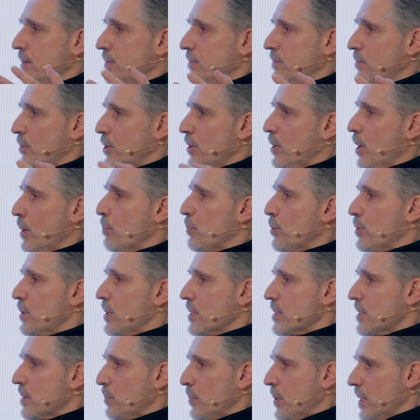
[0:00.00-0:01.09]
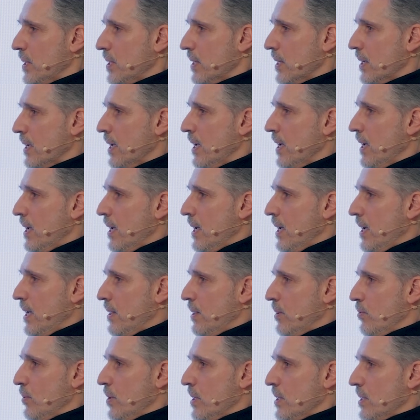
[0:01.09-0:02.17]
were not participating in
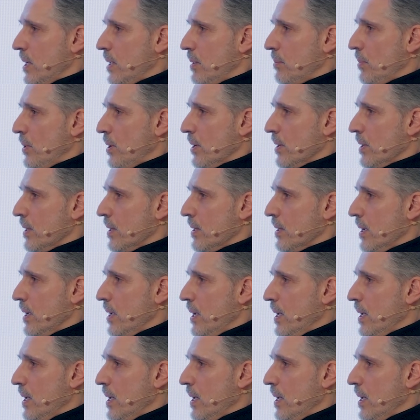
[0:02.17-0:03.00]
the resale market.